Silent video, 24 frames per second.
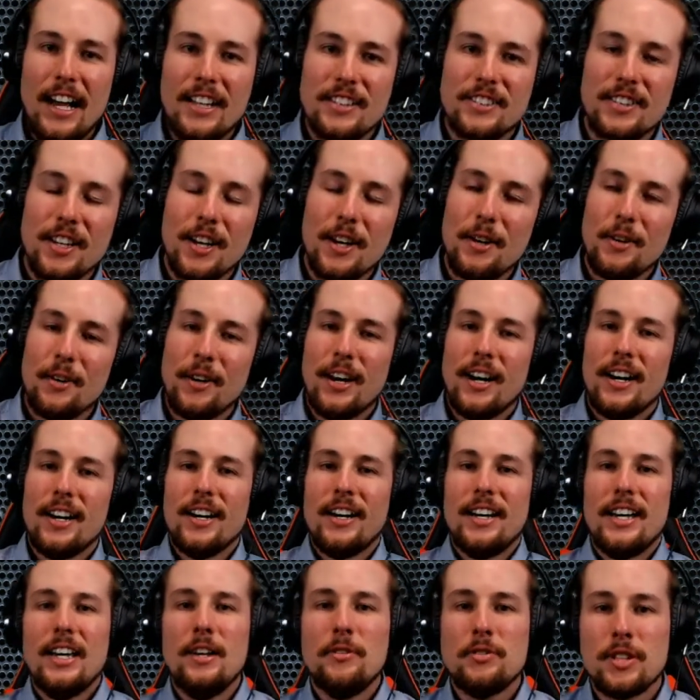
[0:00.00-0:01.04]
So uh,
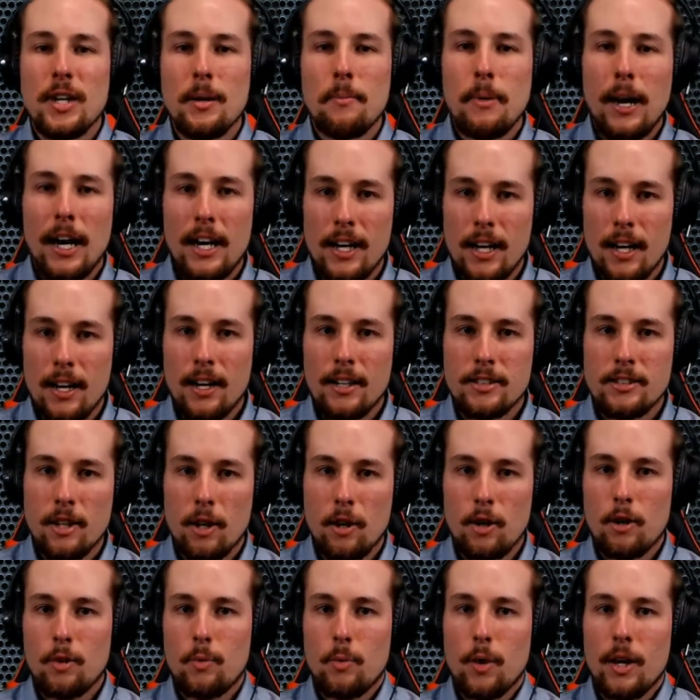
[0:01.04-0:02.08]
if somebody has
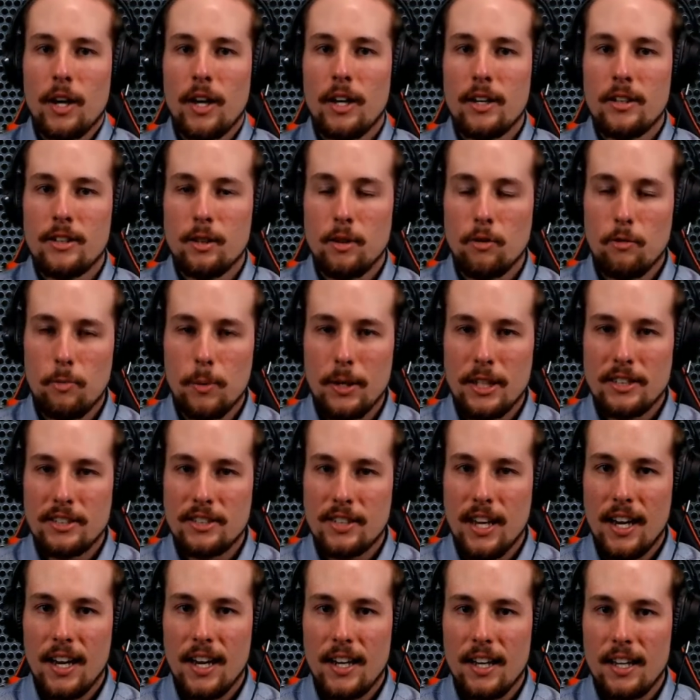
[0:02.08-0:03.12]
heard what you've been
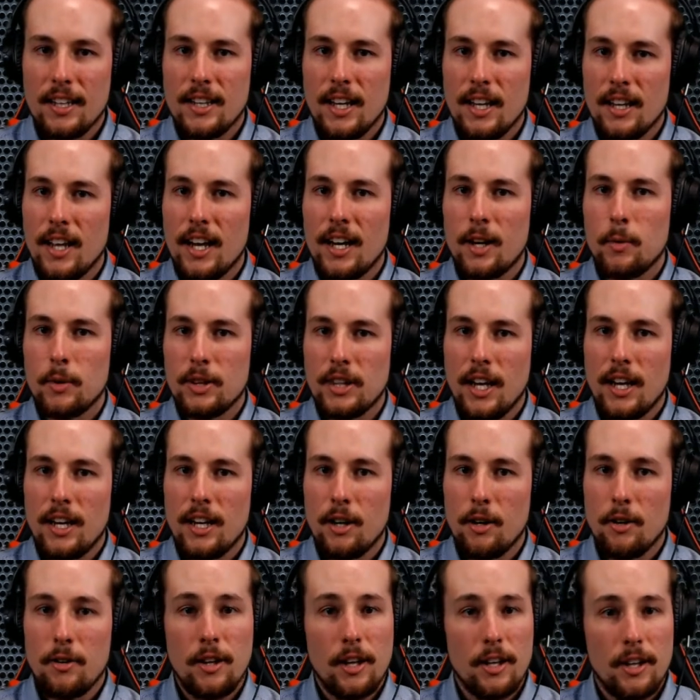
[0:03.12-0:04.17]
saying and they like what they hear,
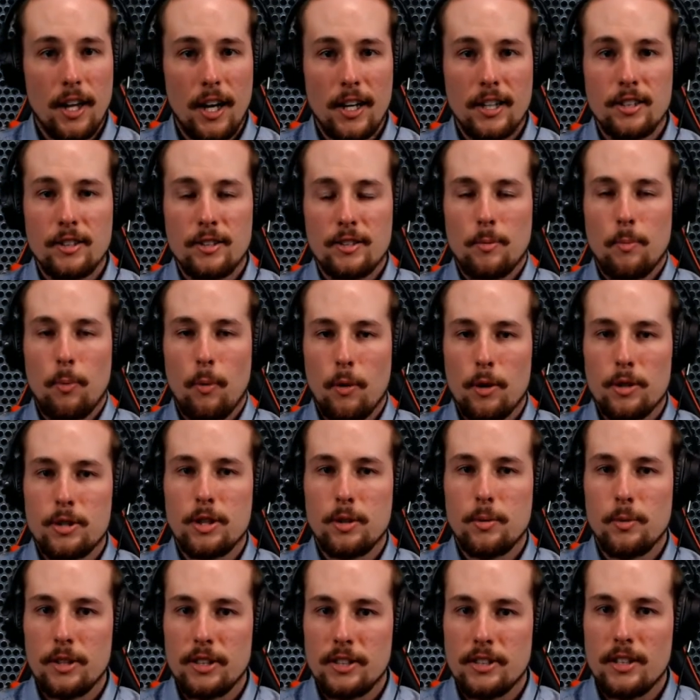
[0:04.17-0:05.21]
they'd like to support you
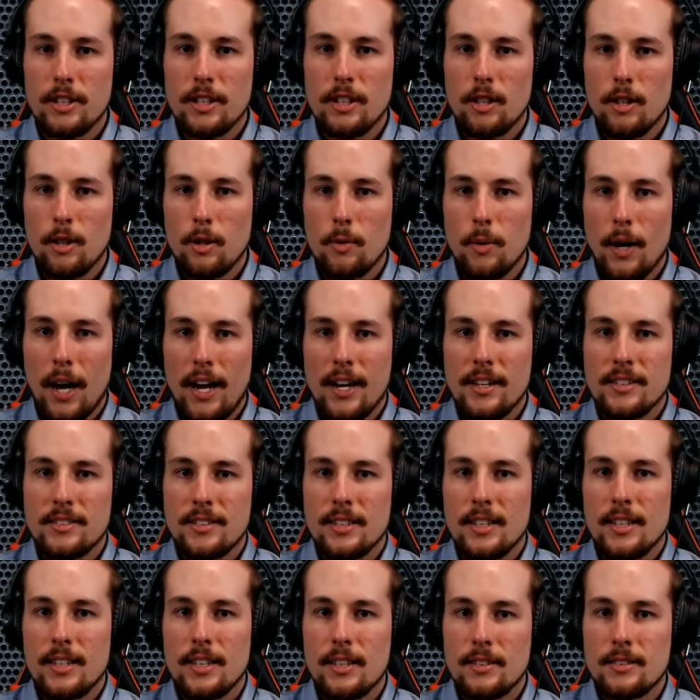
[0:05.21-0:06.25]
and see you as
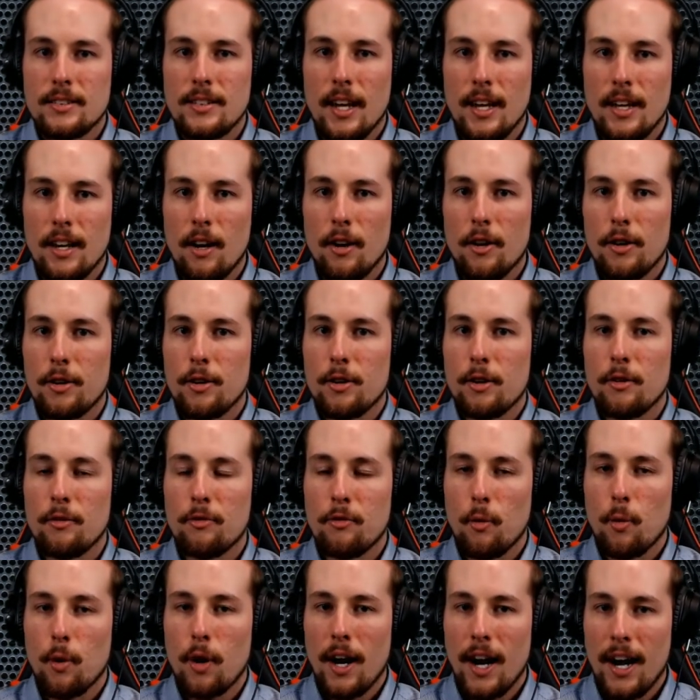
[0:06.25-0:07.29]
the state auditor
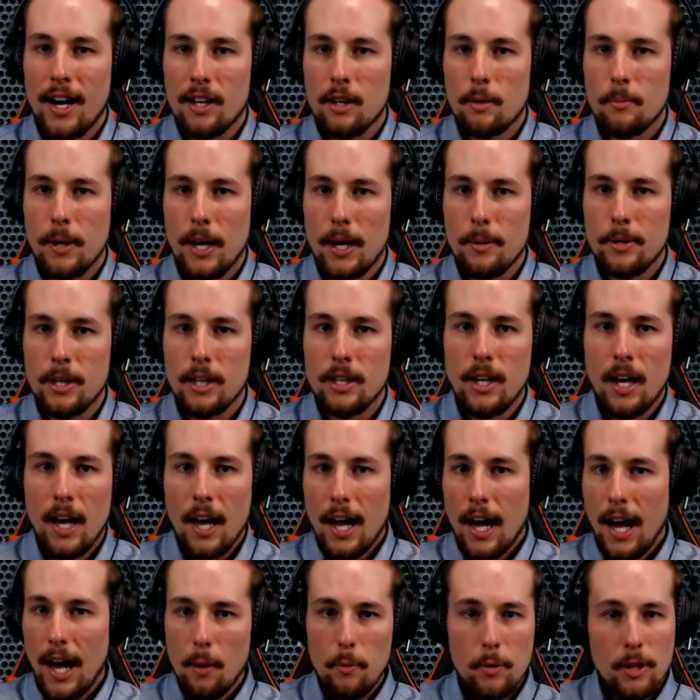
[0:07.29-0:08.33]
for Alabama.
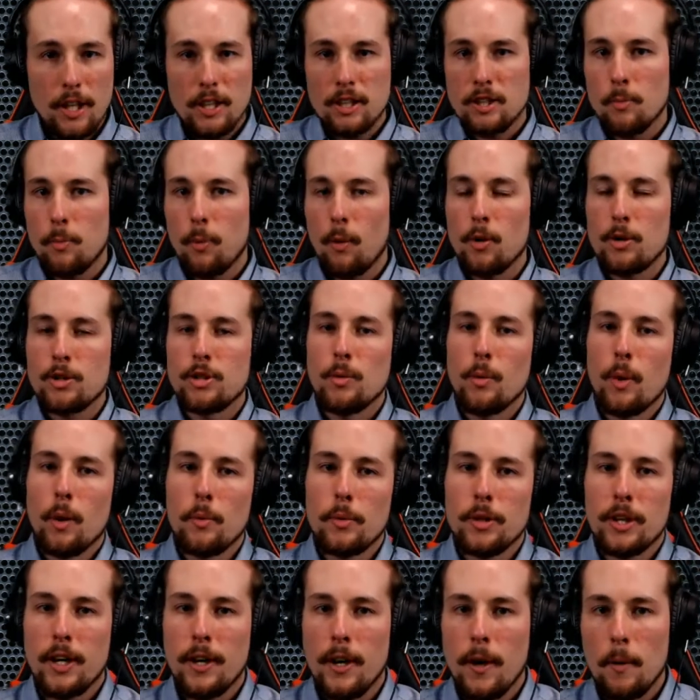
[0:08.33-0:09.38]
How would they support you? Where would
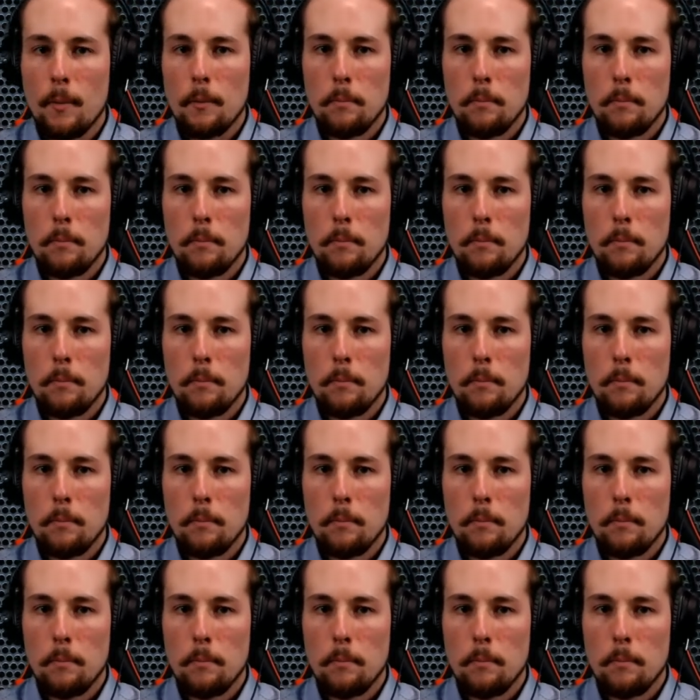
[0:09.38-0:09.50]
they go?